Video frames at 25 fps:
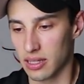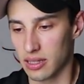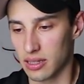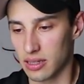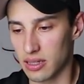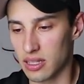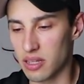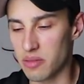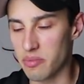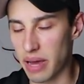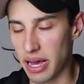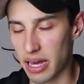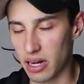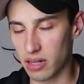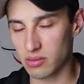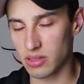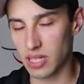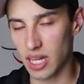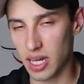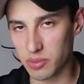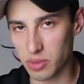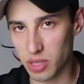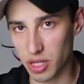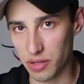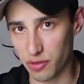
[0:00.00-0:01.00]
The amount of
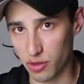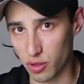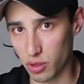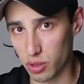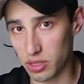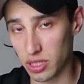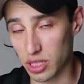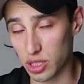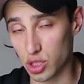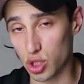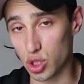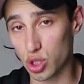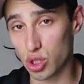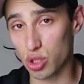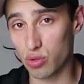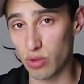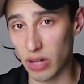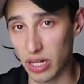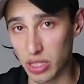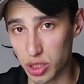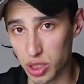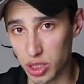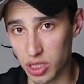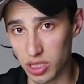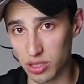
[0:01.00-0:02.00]
times I've heard that
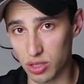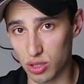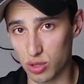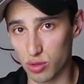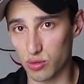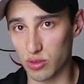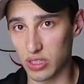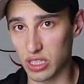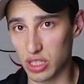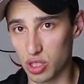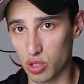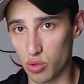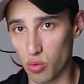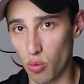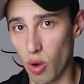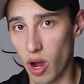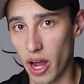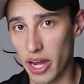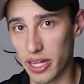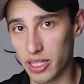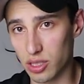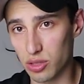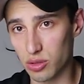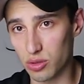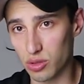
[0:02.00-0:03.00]
stretching is the reason
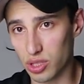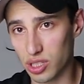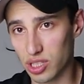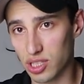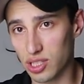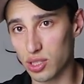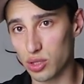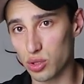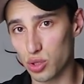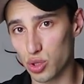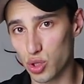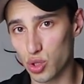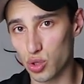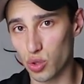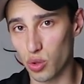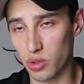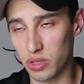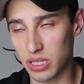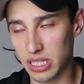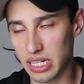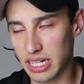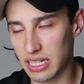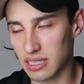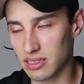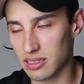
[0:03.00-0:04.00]
why you still sore
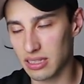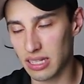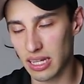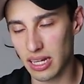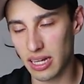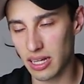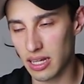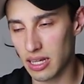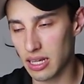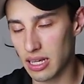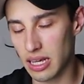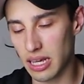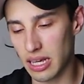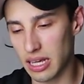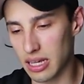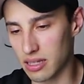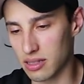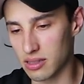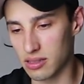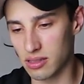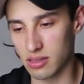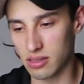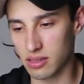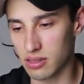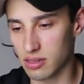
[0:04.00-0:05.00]
the next day
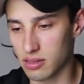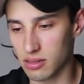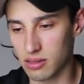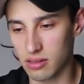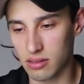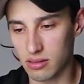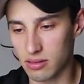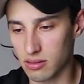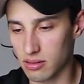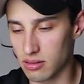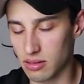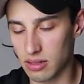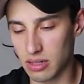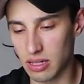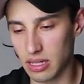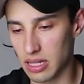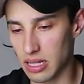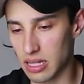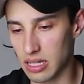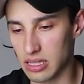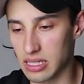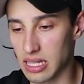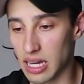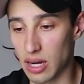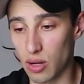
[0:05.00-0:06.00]
it's
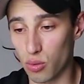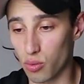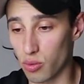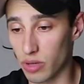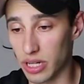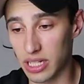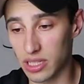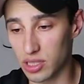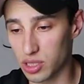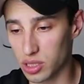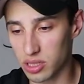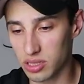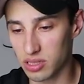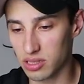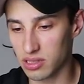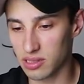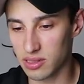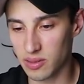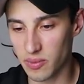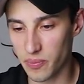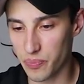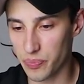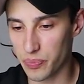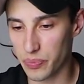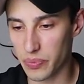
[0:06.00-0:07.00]

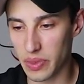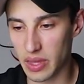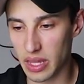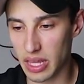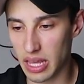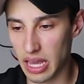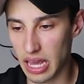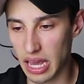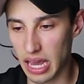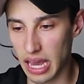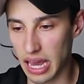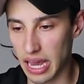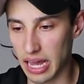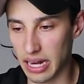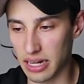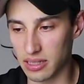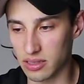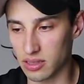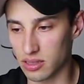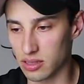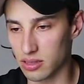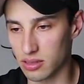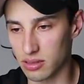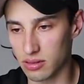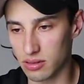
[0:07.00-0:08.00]
outrageous, and
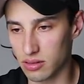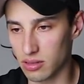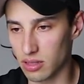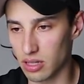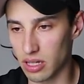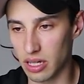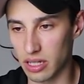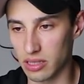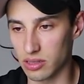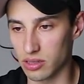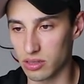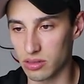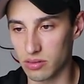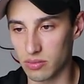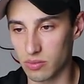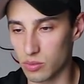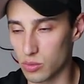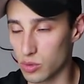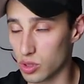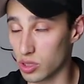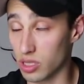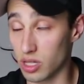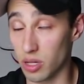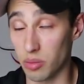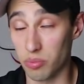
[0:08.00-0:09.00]
it's
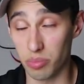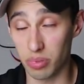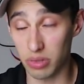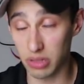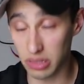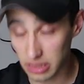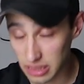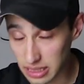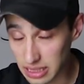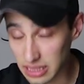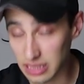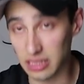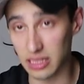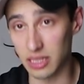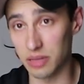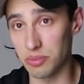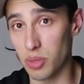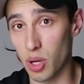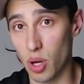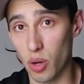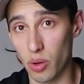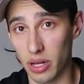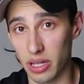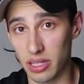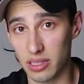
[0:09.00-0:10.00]
completely
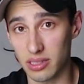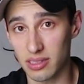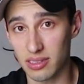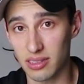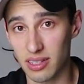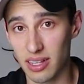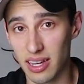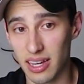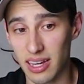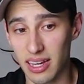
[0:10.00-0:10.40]
bogus.